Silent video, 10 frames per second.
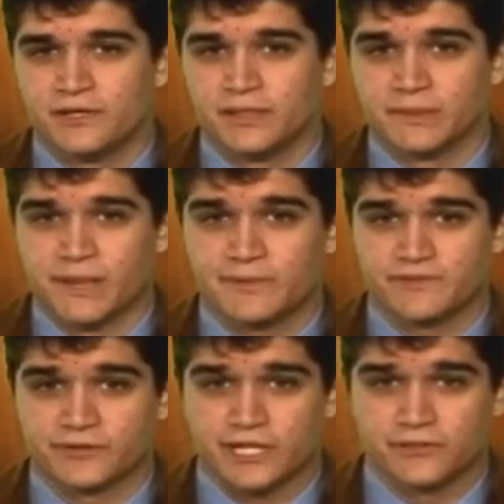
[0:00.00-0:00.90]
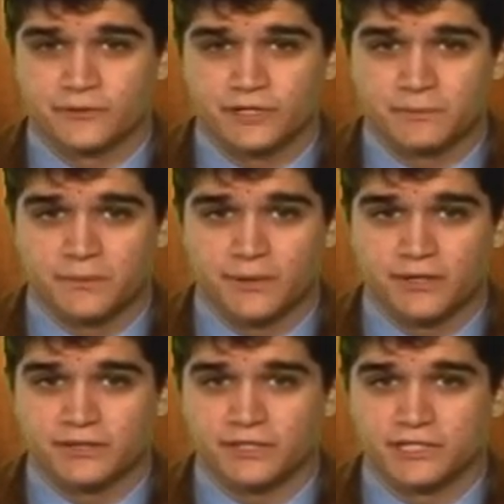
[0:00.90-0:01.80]
The maps for said tour can be
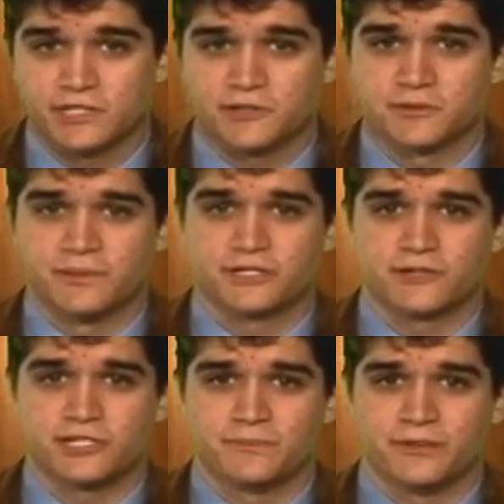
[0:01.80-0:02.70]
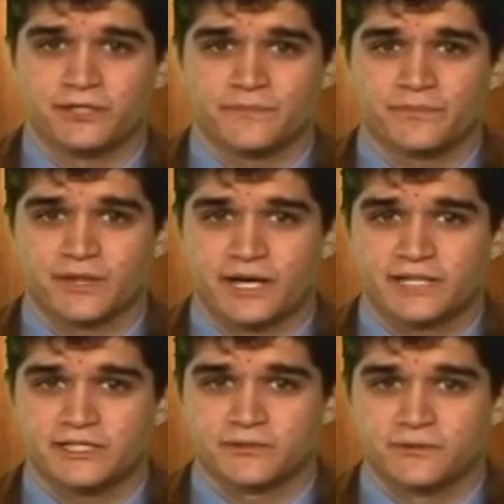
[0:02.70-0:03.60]
bought in the District Administration Building,
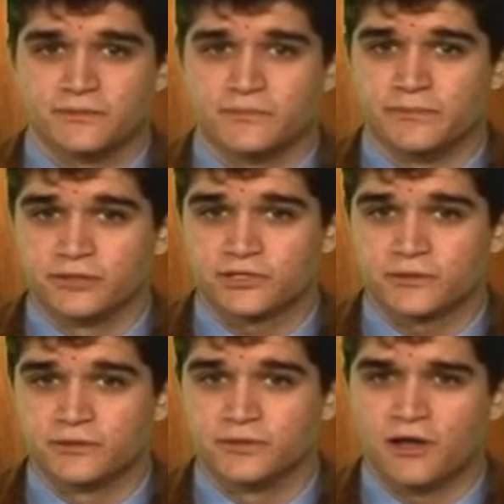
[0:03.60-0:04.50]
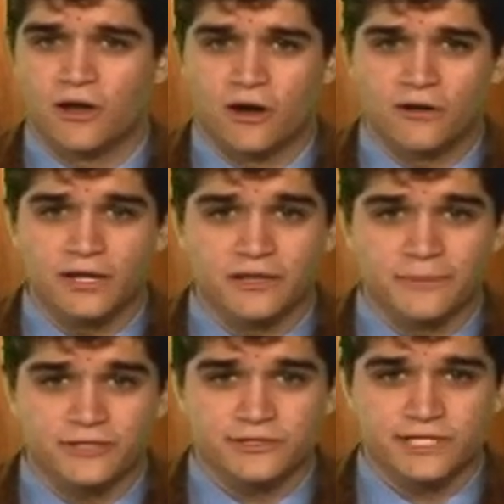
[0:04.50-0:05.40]
High School, Middle School, all
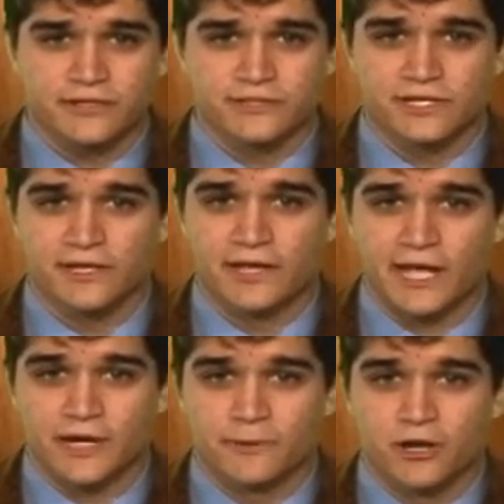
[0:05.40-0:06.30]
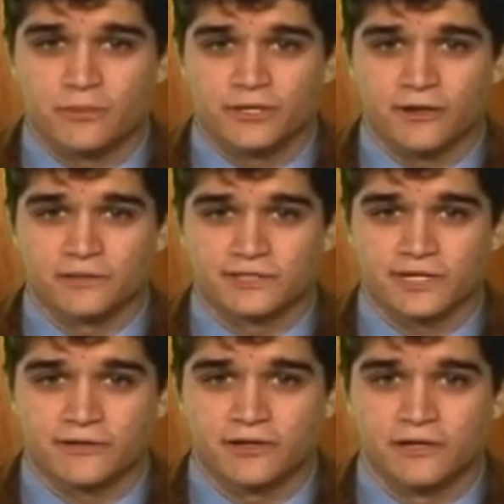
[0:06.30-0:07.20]
elementary centers, Agway Home and Garden
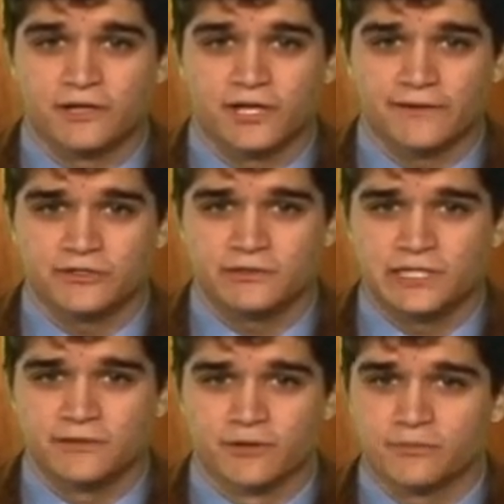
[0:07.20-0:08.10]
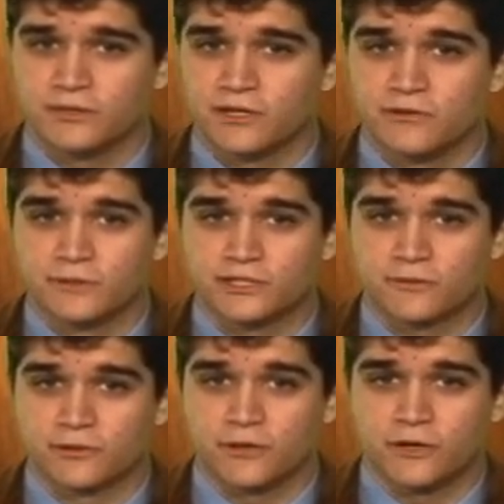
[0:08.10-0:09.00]
Center, Coventry Tea Room, Ludwig's
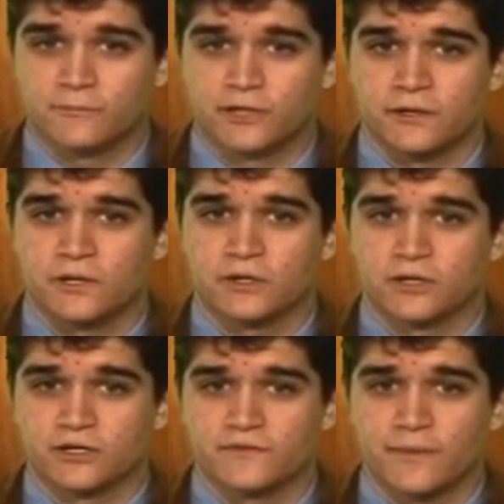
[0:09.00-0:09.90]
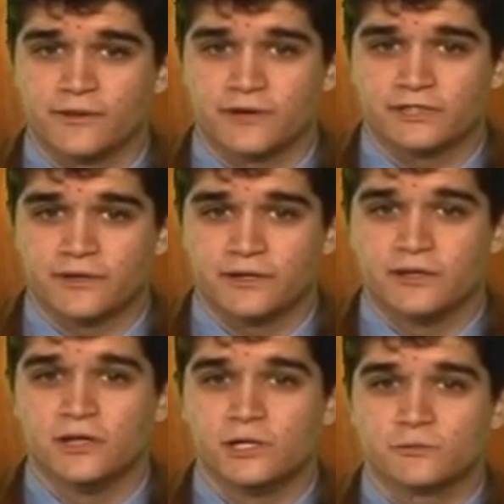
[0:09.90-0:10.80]
Corner Hardware, Claire's Family Restaurant,
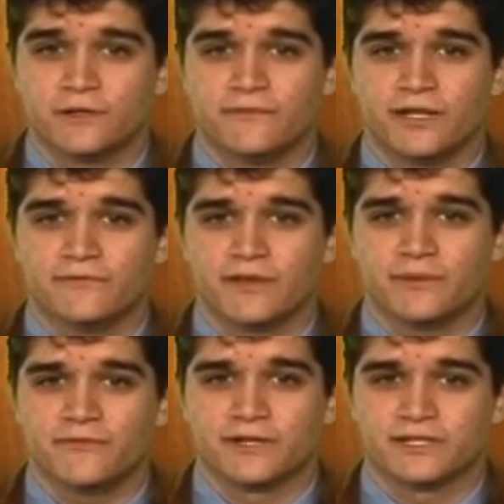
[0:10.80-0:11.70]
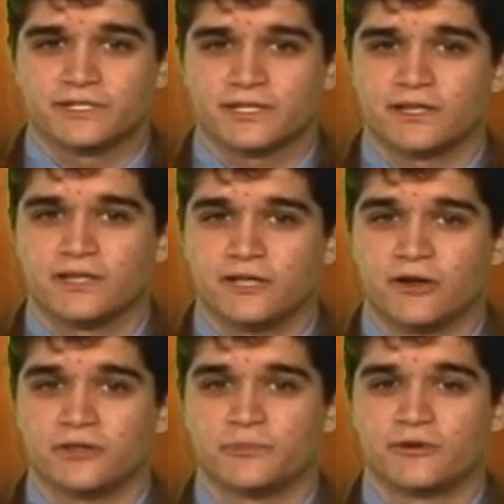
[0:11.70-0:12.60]
Twin Valley Family Fitness, and
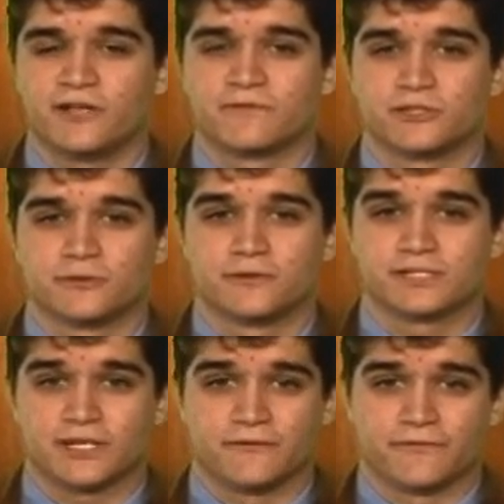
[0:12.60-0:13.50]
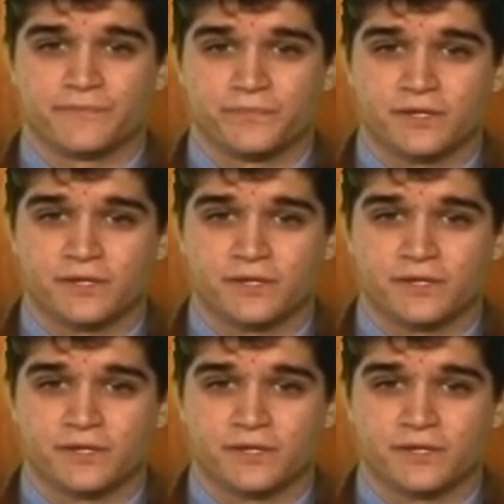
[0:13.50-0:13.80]
on the morning of the tour itself.